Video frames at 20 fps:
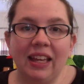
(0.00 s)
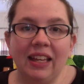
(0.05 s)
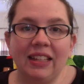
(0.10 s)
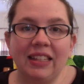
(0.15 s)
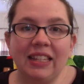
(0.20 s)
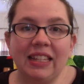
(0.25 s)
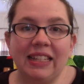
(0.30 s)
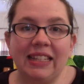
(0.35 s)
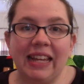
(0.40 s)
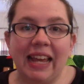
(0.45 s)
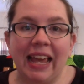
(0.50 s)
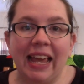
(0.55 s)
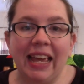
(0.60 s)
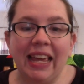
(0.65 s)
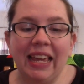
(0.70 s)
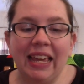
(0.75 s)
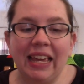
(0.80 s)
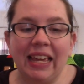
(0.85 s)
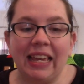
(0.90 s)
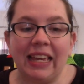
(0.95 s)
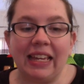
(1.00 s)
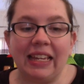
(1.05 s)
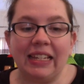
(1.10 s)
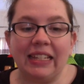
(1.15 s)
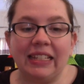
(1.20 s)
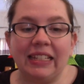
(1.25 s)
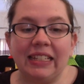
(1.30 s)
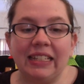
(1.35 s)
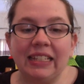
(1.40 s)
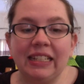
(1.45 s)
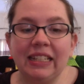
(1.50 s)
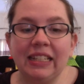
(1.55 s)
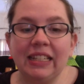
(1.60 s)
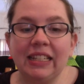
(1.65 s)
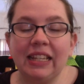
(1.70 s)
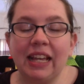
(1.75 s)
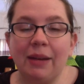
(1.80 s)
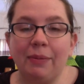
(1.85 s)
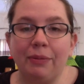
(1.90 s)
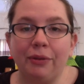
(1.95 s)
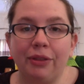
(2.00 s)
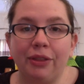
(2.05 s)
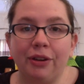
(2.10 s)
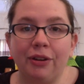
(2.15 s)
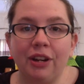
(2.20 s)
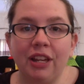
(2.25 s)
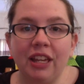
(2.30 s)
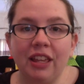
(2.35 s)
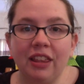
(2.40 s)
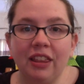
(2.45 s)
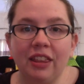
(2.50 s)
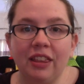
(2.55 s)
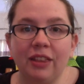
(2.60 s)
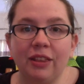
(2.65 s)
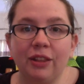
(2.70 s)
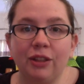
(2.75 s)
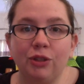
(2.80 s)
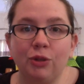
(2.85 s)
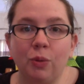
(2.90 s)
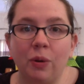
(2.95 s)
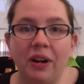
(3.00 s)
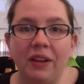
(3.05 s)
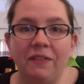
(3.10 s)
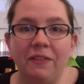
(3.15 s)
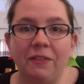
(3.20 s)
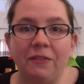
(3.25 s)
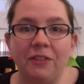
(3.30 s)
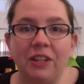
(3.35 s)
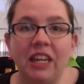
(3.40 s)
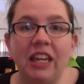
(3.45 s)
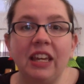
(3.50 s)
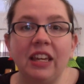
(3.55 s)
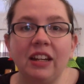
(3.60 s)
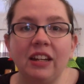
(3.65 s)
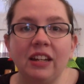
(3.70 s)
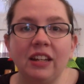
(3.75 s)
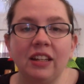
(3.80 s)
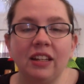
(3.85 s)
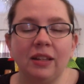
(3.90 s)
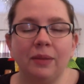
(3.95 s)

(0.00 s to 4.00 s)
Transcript: Today is April 30th, 2015.